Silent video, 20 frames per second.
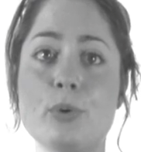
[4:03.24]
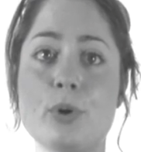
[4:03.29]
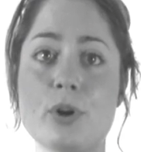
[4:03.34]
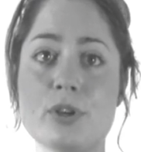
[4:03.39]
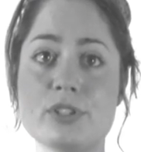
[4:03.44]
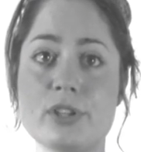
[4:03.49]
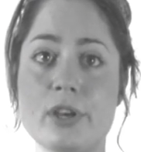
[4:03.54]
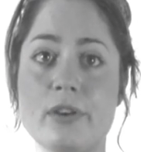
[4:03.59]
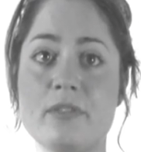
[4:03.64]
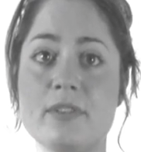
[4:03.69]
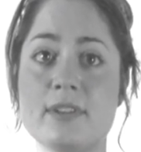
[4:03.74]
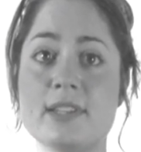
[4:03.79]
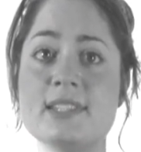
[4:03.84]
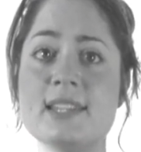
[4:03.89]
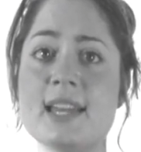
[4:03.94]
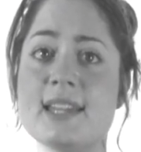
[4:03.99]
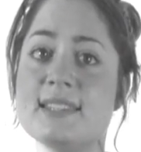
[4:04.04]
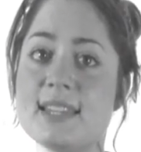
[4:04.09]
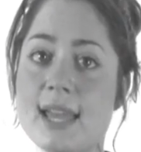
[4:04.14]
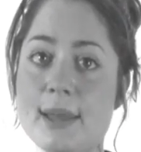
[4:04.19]
crossovers
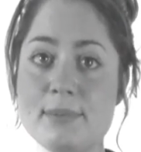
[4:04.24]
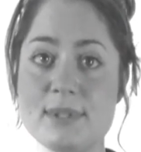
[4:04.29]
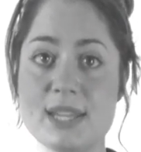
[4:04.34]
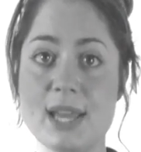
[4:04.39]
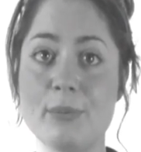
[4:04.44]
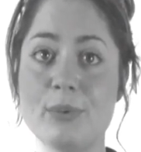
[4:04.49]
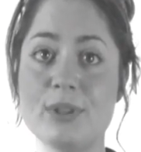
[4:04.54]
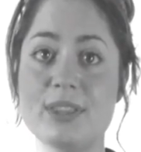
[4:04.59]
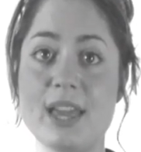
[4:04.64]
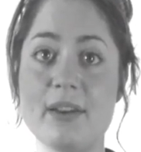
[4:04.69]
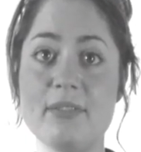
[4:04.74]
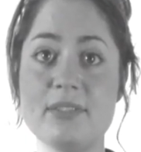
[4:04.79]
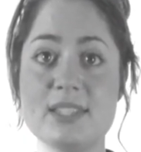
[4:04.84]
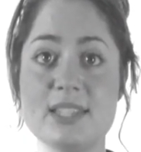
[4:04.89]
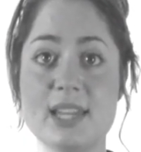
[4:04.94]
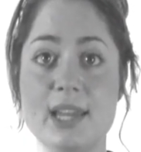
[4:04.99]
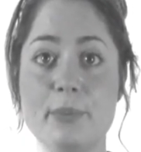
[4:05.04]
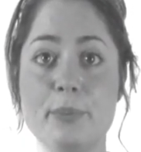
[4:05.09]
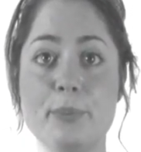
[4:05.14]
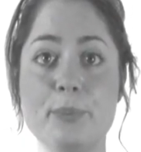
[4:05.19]
and taped down with gaffer
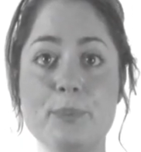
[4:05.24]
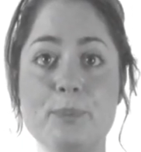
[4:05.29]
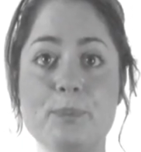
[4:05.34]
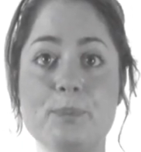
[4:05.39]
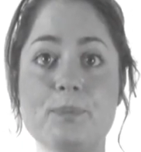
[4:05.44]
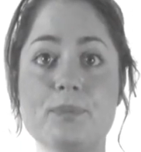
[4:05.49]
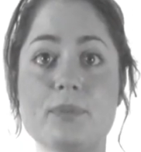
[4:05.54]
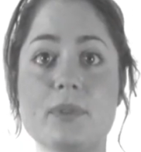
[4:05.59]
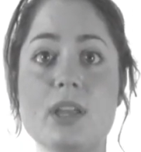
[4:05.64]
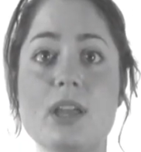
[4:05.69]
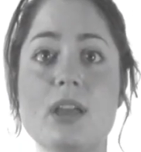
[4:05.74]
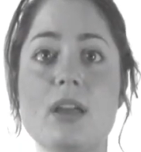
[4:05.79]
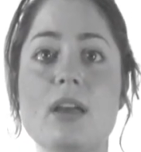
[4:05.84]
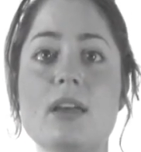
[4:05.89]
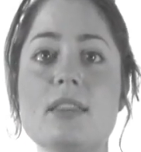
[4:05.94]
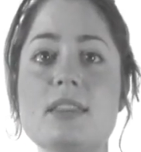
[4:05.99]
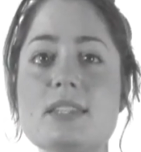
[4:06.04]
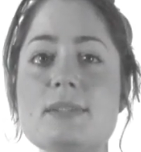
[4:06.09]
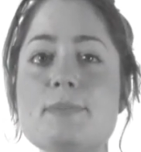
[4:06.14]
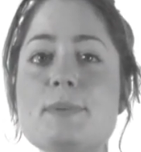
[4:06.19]
tape.
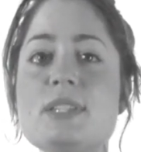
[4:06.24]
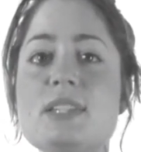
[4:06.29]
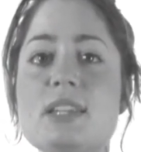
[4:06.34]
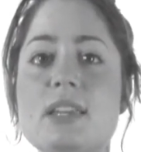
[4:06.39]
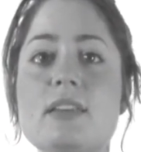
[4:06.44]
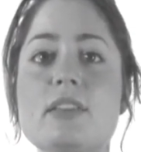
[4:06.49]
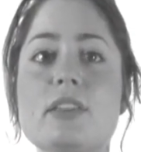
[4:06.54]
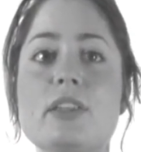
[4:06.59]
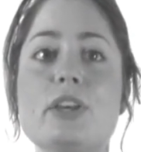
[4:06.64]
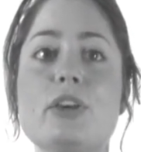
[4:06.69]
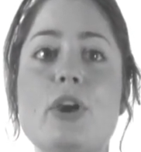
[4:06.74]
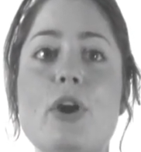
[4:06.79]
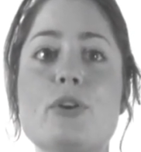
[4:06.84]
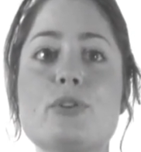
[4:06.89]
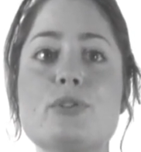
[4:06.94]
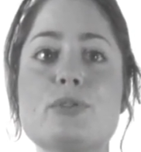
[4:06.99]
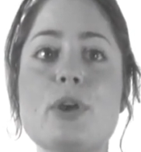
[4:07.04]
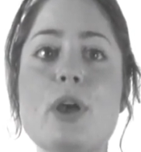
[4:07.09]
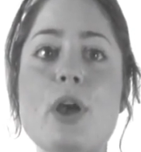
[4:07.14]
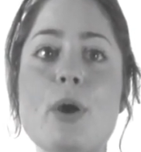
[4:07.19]
This particularly
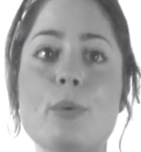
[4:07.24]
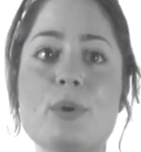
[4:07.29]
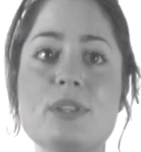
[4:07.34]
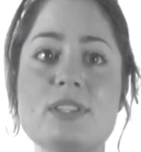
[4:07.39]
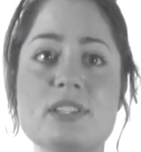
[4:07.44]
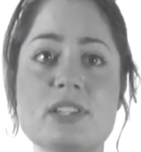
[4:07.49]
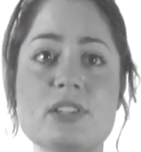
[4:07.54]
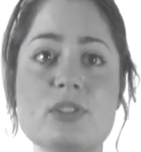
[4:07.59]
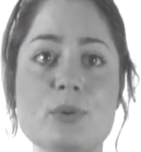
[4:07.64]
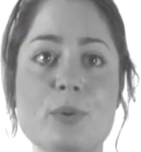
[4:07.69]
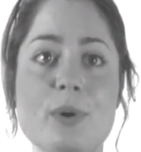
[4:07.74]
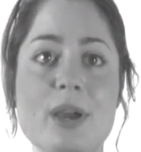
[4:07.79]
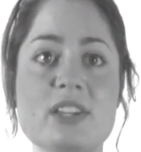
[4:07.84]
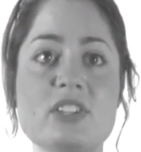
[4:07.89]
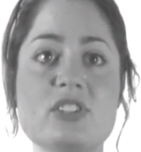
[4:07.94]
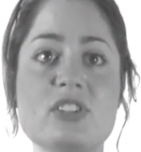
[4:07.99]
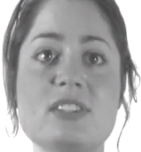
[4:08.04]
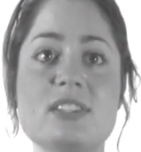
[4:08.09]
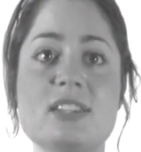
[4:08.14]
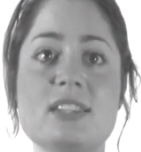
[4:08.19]
goes with
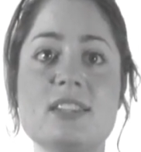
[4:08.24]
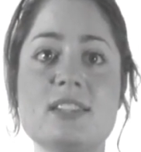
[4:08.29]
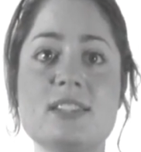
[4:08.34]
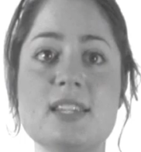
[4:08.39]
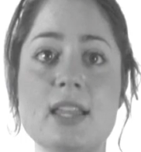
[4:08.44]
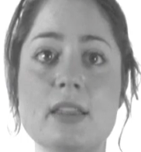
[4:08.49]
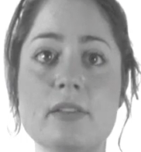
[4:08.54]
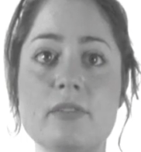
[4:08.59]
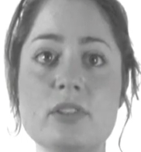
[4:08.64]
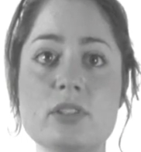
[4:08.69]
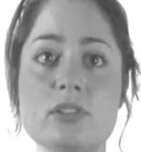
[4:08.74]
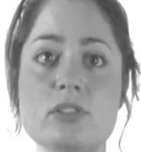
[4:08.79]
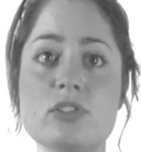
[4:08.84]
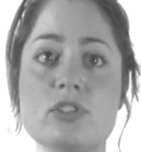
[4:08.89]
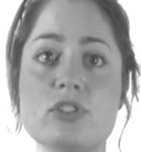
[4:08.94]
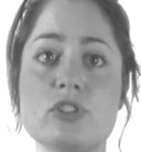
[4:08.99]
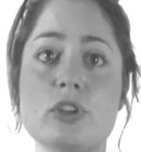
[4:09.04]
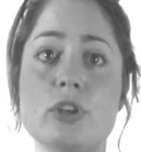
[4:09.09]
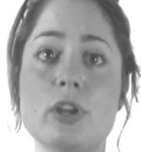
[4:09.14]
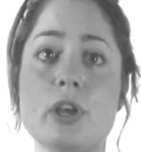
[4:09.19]
situations in the television
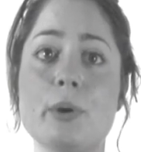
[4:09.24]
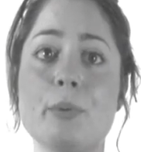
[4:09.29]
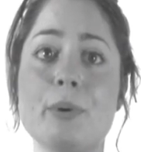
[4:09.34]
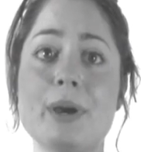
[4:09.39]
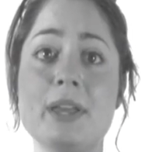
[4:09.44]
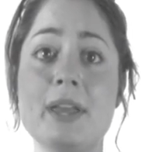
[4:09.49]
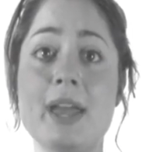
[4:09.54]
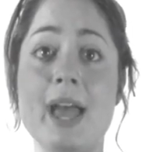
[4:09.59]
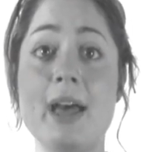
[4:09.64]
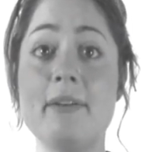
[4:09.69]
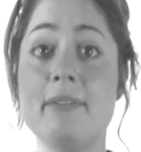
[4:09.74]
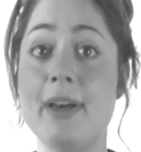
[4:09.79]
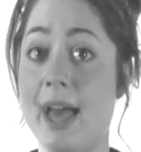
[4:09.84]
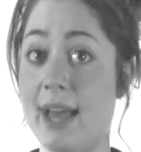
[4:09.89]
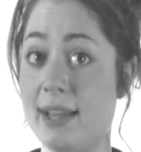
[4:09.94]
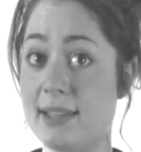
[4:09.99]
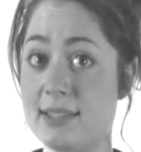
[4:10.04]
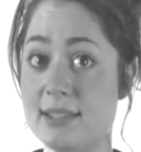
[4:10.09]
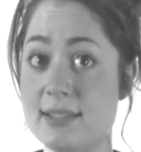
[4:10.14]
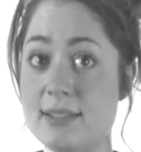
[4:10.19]
studio where you have
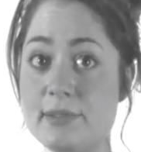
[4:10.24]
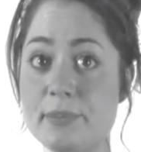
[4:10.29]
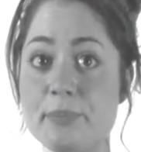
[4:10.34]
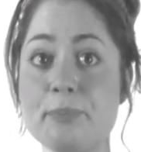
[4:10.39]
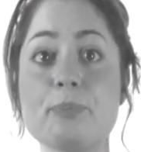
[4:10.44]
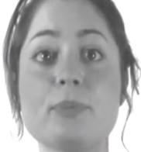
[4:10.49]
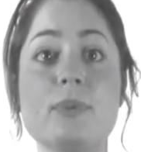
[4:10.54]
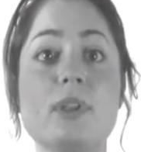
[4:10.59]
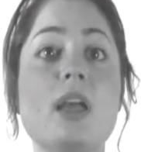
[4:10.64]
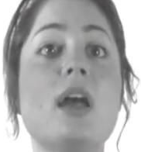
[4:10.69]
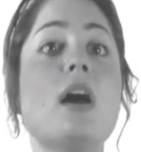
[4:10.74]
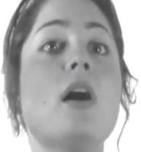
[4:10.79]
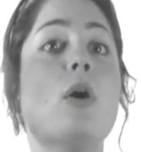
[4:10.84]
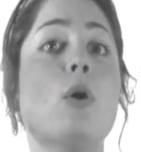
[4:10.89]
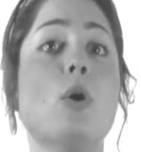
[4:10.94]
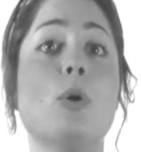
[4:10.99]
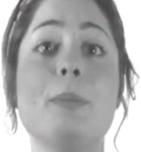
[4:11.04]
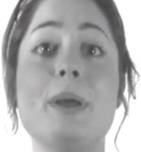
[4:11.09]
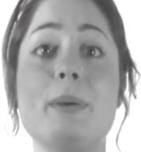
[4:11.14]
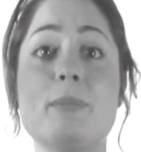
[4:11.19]
actors
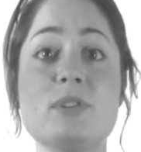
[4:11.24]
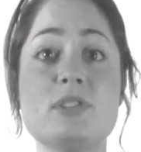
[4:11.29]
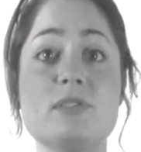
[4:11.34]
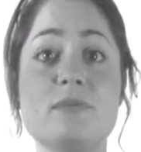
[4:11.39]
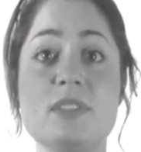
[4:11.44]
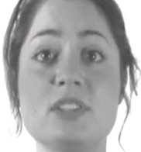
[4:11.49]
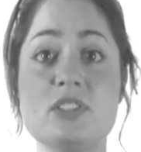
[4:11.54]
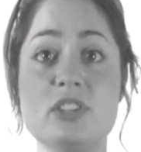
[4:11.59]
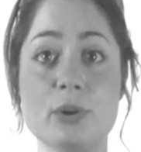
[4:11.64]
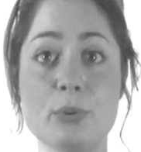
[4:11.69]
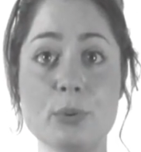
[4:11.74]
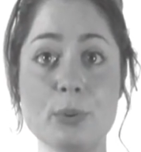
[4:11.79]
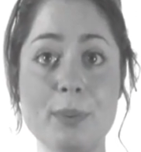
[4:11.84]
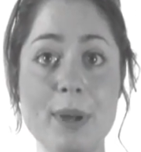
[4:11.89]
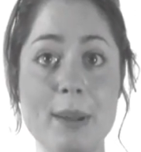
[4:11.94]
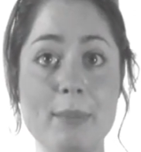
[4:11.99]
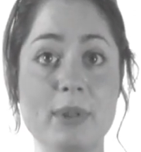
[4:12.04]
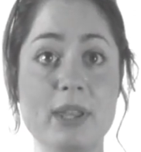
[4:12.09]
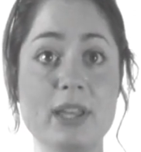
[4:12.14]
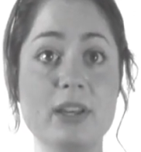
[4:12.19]
or members of the general
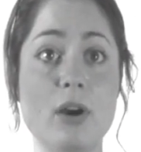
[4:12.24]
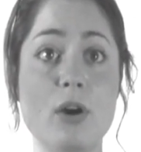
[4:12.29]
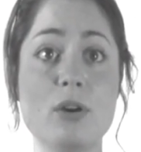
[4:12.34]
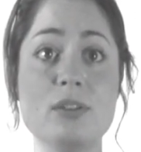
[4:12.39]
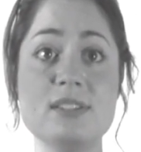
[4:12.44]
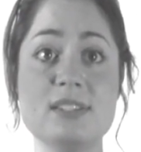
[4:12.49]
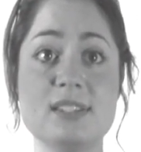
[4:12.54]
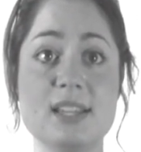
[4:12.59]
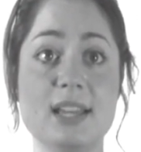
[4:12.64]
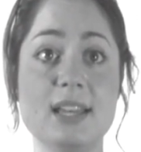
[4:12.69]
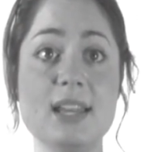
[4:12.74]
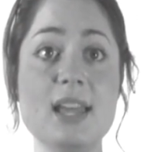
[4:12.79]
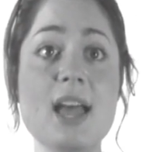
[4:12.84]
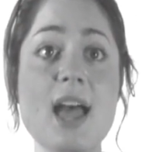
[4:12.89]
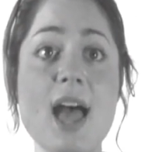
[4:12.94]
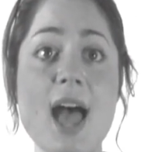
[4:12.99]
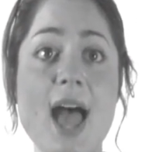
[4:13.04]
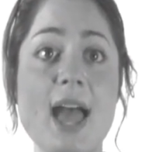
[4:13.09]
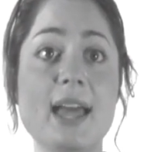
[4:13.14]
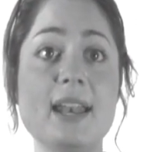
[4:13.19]
public on set
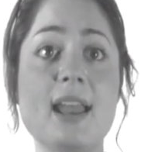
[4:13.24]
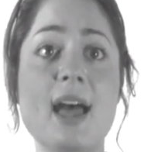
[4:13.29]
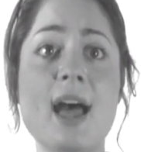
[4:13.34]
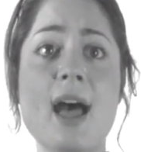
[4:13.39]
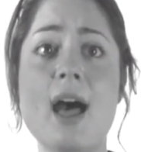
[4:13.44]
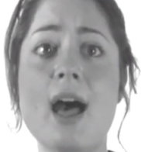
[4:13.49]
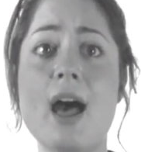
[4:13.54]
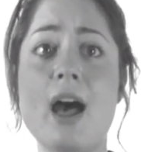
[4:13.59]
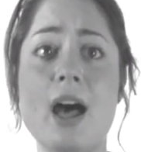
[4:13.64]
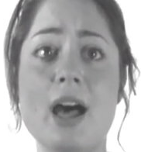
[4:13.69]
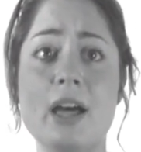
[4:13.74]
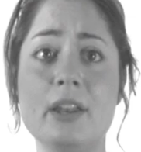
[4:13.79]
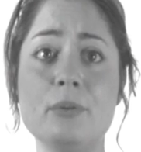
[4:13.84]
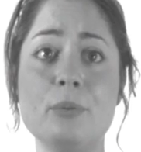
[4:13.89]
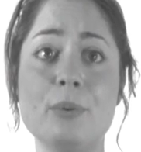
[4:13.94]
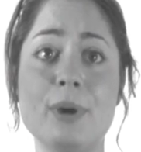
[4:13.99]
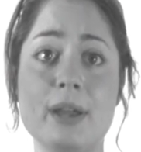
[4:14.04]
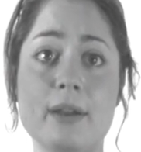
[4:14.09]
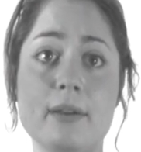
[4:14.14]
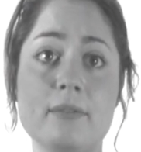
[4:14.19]
and are
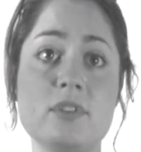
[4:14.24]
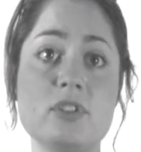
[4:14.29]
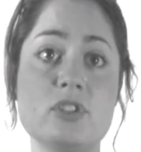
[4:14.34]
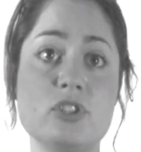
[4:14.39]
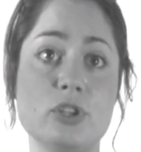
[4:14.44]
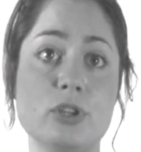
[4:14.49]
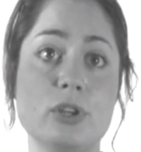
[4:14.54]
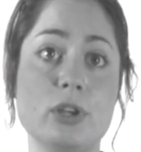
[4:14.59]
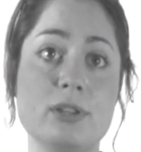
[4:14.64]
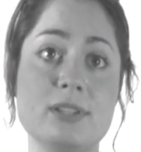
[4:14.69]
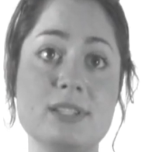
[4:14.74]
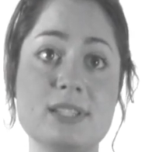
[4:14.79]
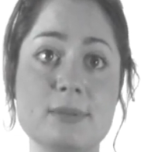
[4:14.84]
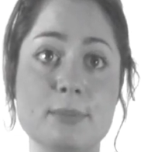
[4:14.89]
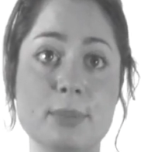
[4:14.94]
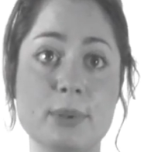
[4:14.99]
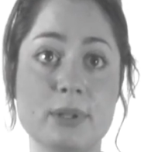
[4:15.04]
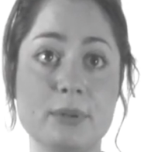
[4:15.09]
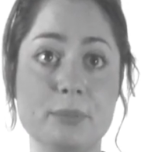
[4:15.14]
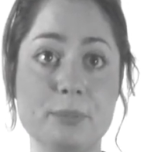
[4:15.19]
unaware of the studio
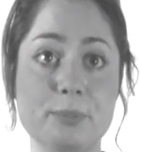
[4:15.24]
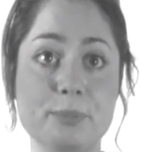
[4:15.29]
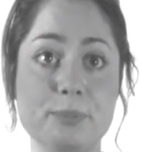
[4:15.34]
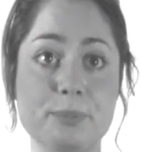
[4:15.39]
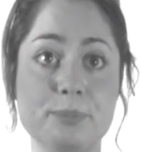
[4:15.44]
discipline.